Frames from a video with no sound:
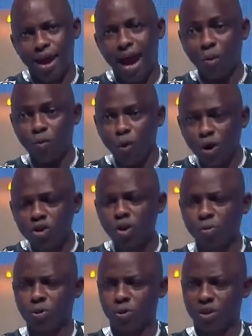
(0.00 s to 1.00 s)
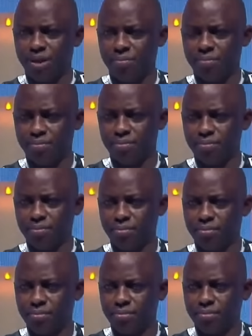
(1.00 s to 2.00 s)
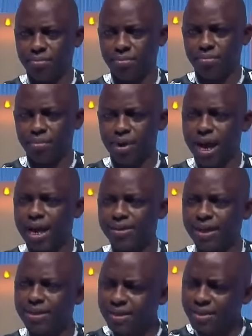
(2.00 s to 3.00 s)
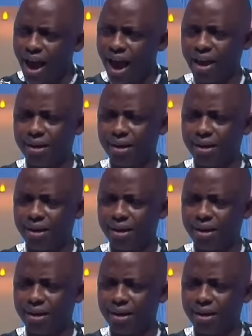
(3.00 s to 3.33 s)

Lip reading: I walked up to him. I said, sir,